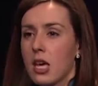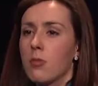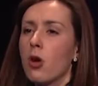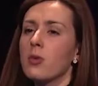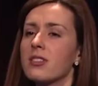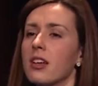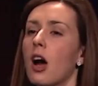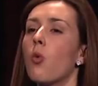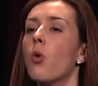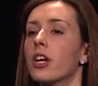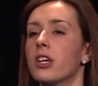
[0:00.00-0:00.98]
that moment, said, I
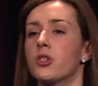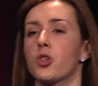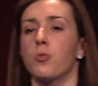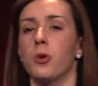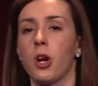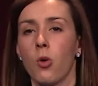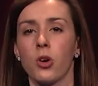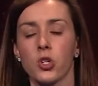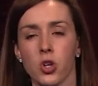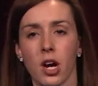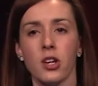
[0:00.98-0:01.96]
want to contribute. I want
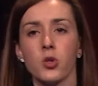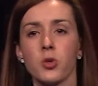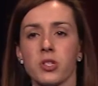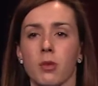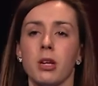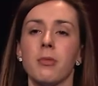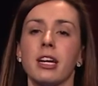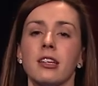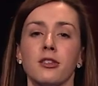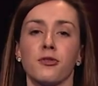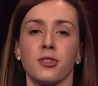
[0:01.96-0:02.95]
to try and do something to make a
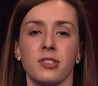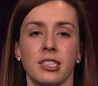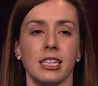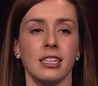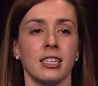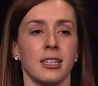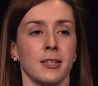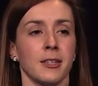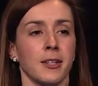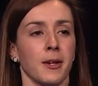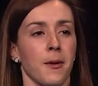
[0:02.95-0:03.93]
difference here.
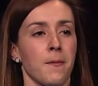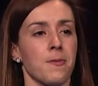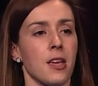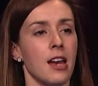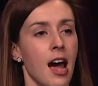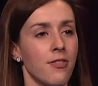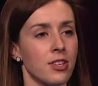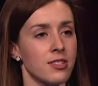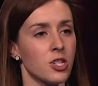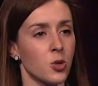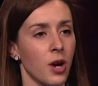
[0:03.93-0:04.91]
And I had this
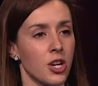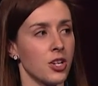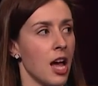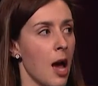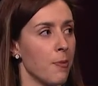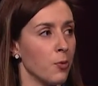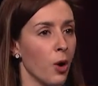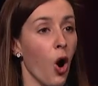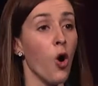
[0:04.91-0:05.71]
situation happen where